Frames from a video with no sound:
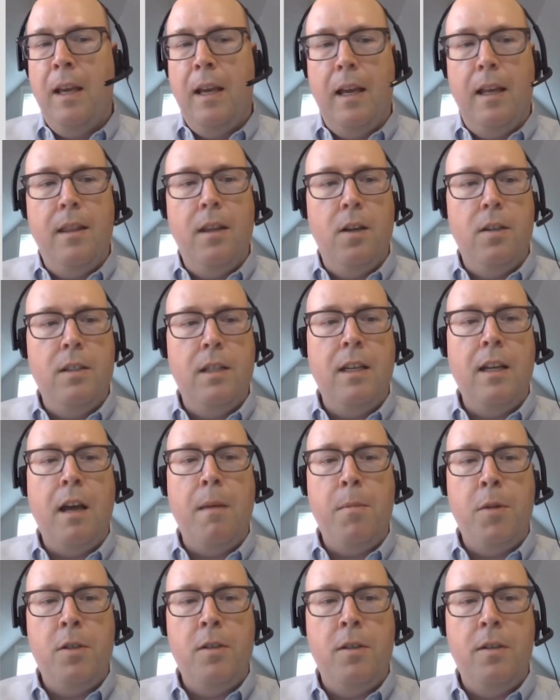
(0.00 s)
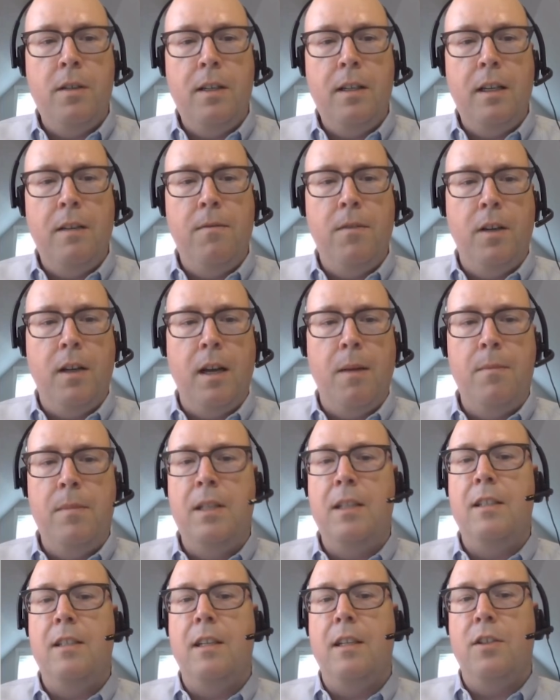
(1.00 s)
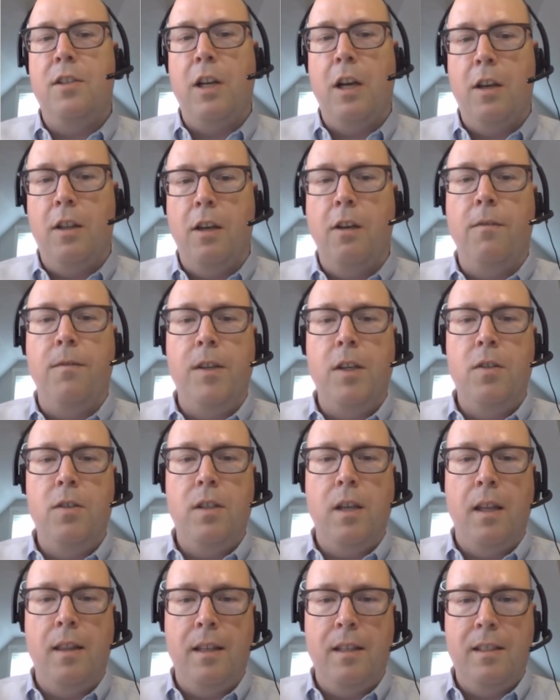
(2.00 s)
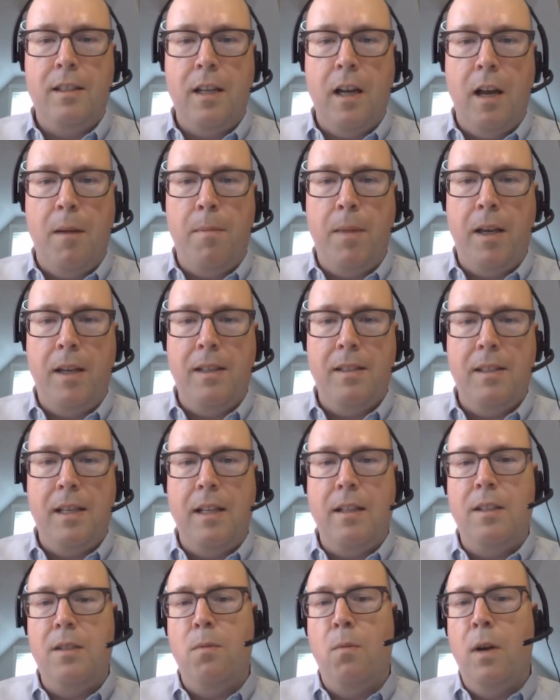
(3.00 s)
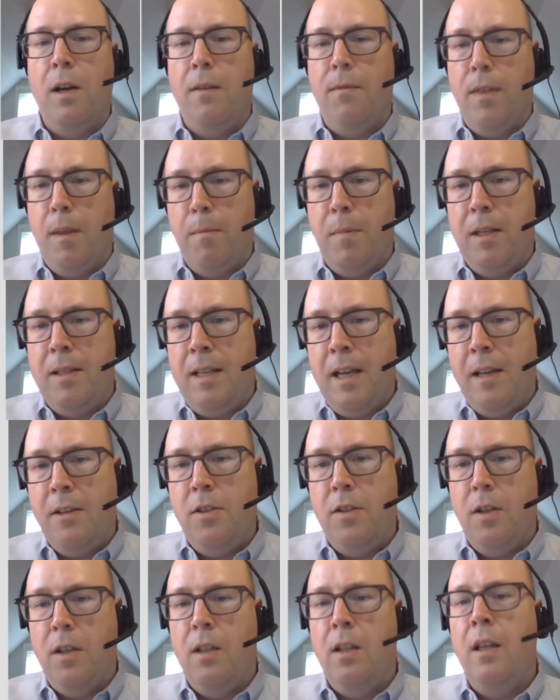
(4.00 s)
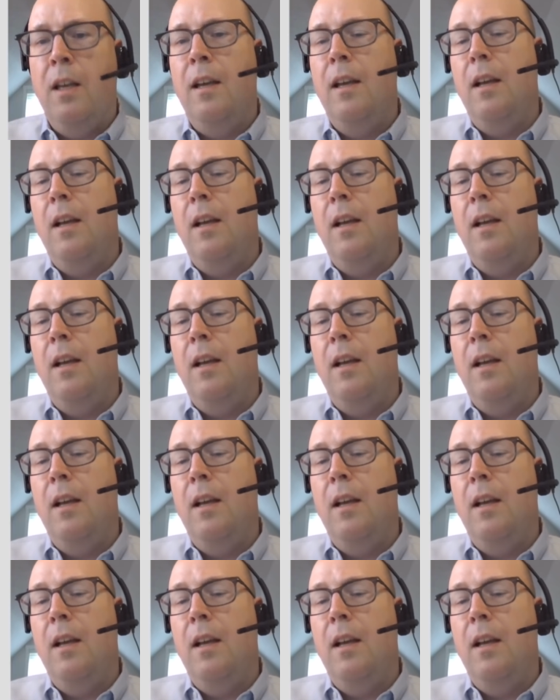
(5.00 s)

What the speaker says: and there is an opportunity for companies to share their views on this topic, since one of the potential